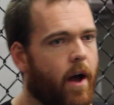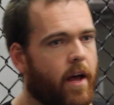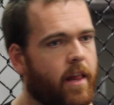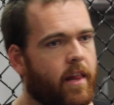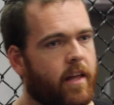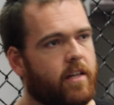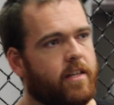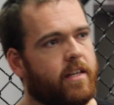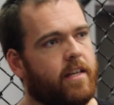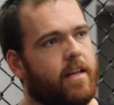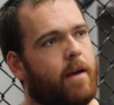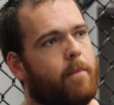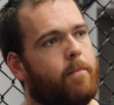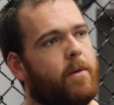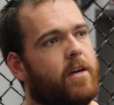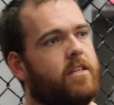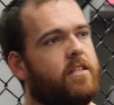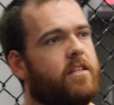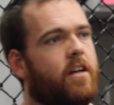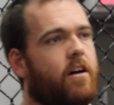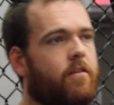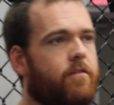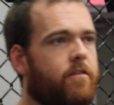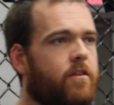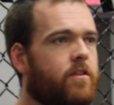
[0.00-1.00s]
I like to get
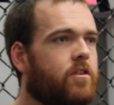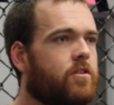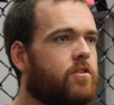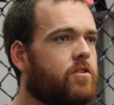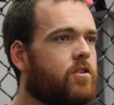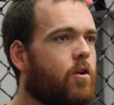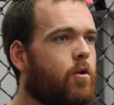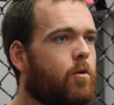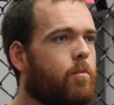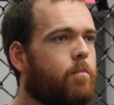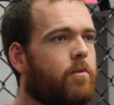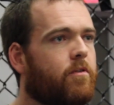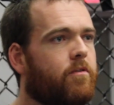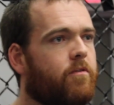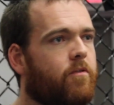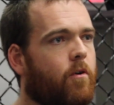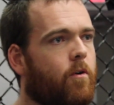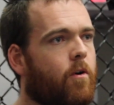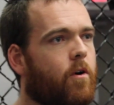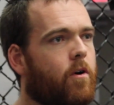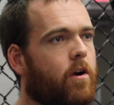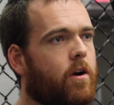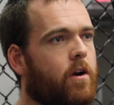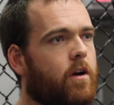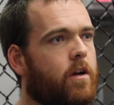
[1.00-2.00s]
myself in the zone
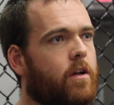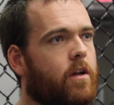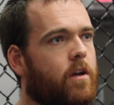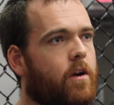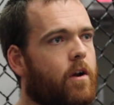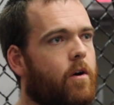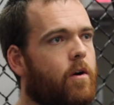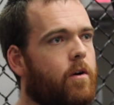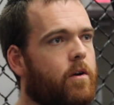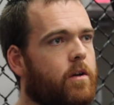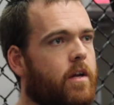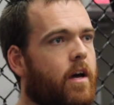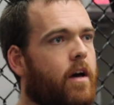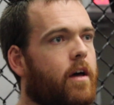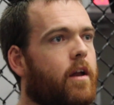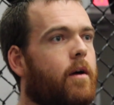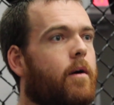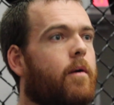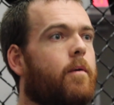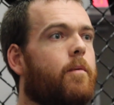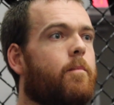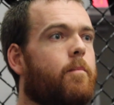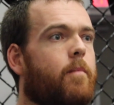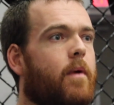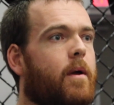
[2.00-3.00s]
before, you know, and kind
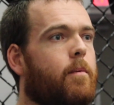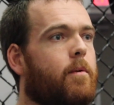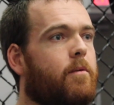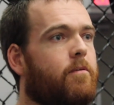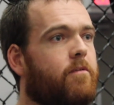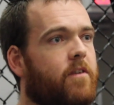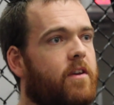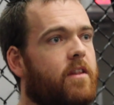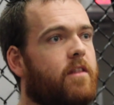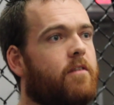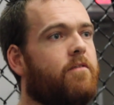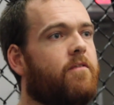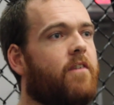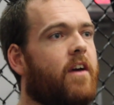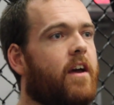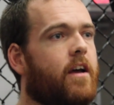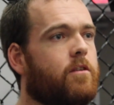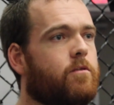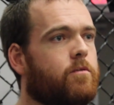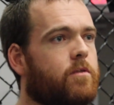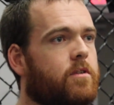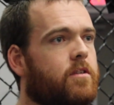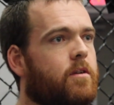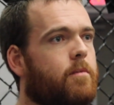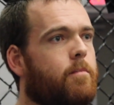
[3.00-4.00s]
of maybe feed the
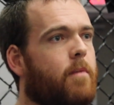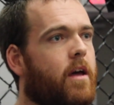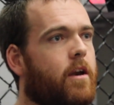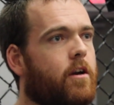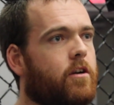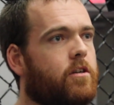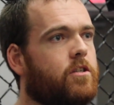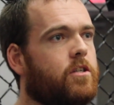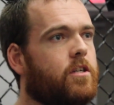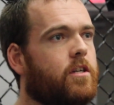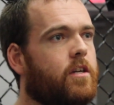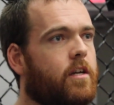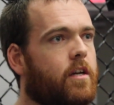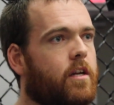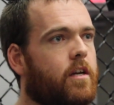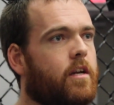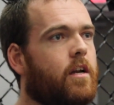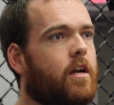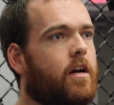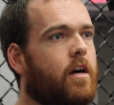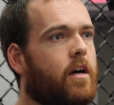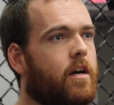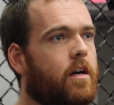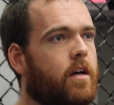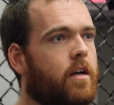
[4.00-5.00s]
fans with some energy and
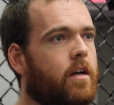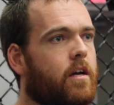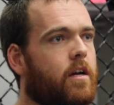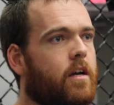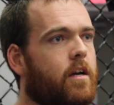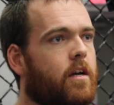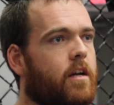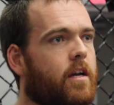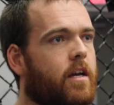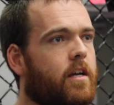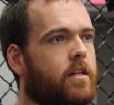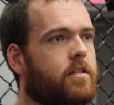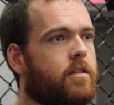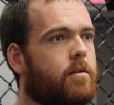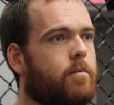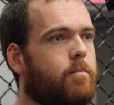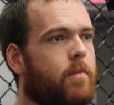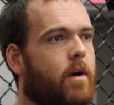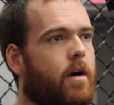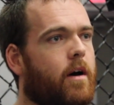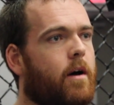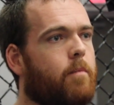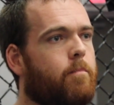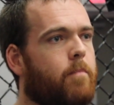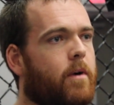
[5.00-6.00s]
uh, get some
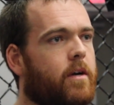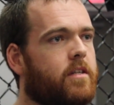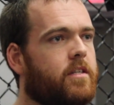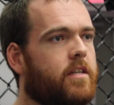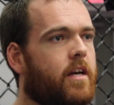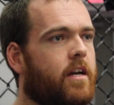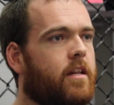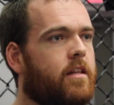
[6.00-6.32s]
uh, butts out